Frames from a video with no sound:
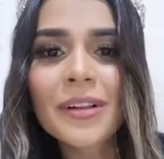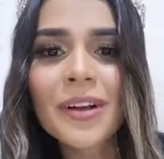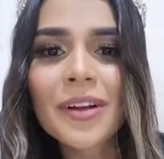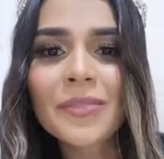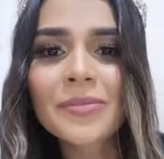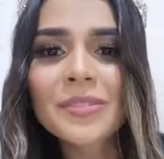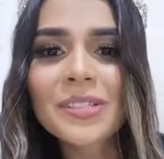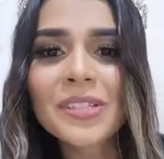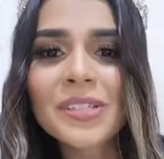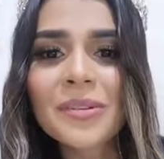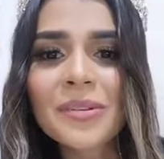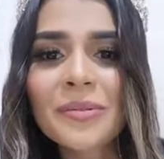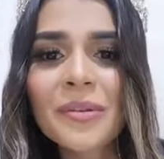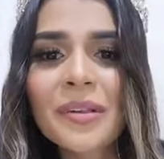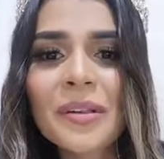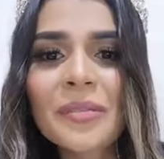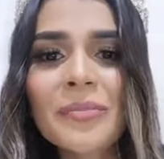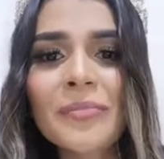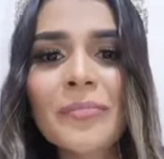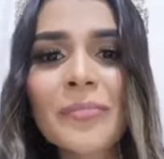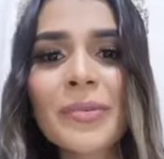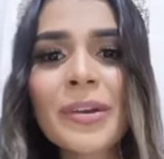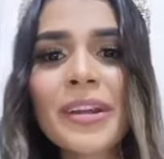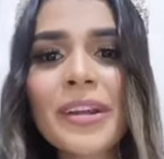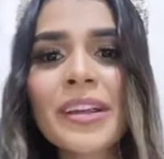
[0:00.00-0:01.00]
Hope she will
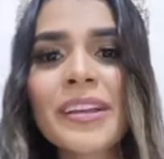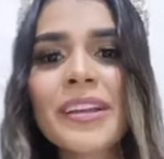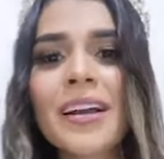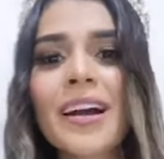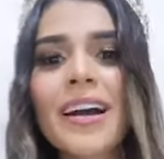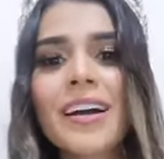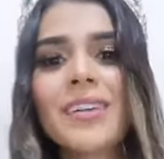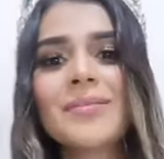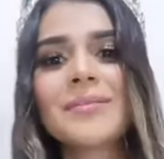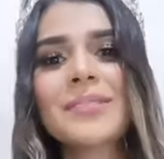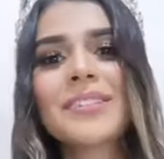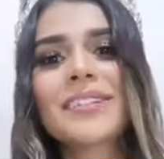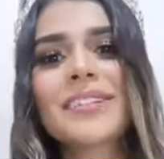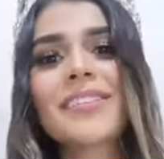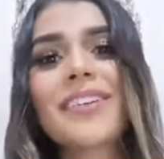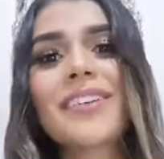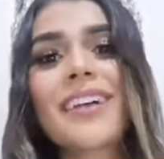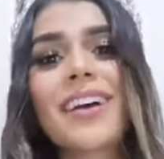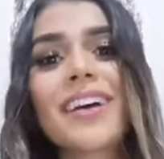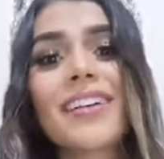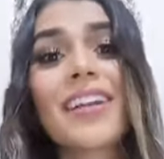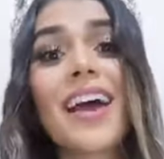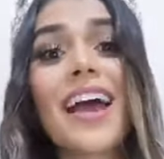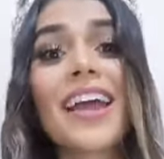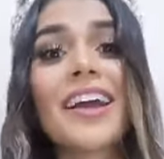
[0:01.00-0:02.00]
bring home the
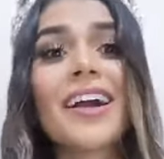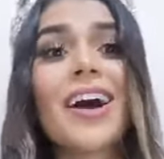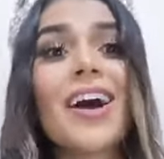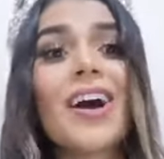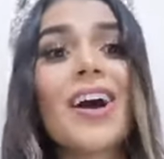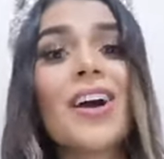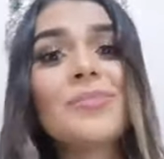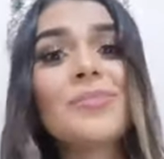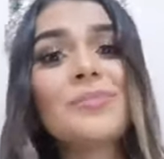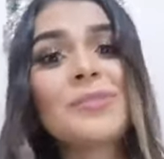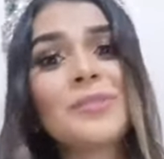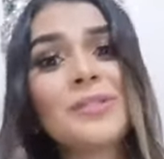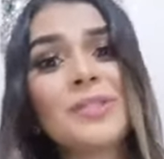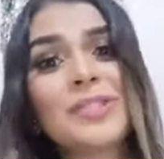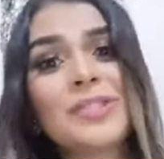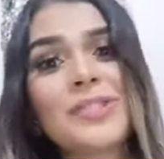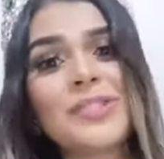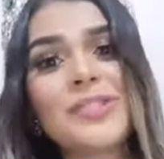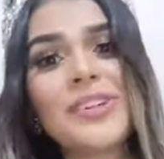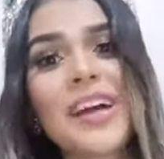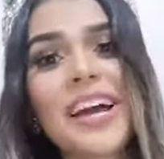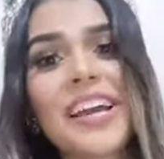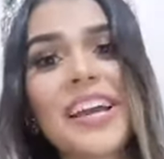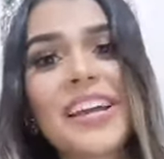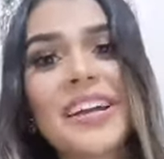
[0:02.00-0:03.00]
crown. I hope
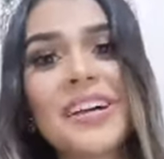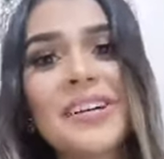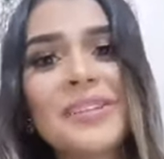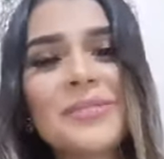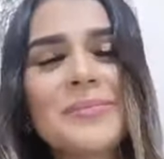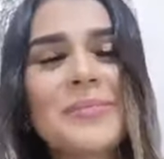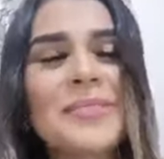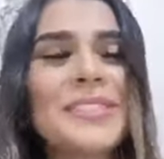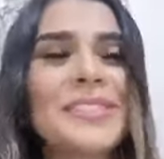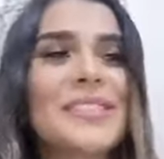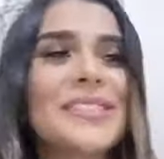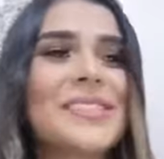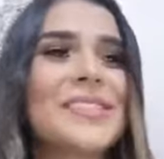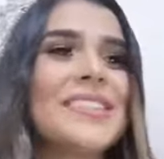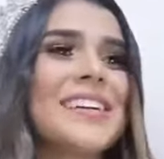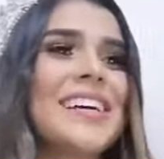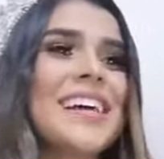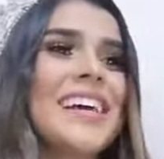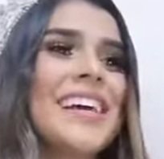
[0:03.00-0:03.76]
to.